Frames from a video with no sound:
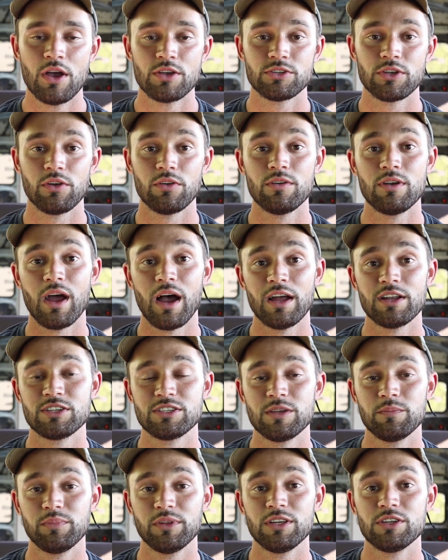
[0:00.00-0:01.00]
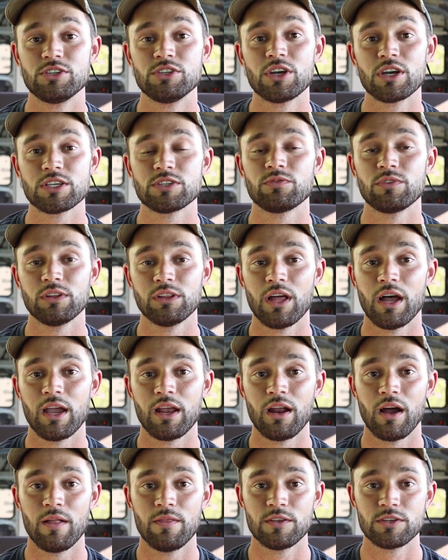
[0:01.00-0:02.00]
So you're not simply just
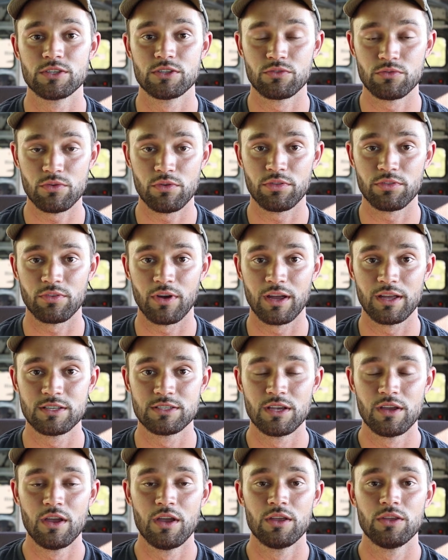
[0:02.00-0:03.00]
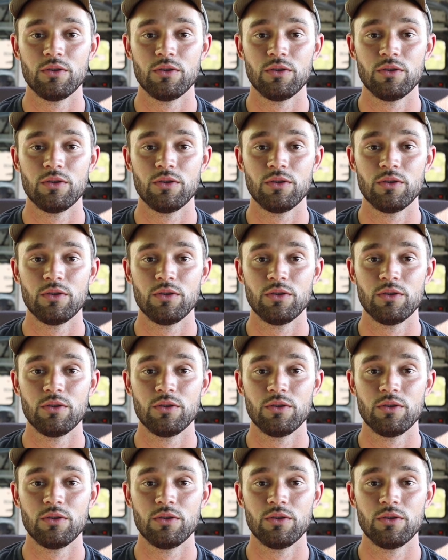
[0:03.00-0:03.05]
relying on the screw threads,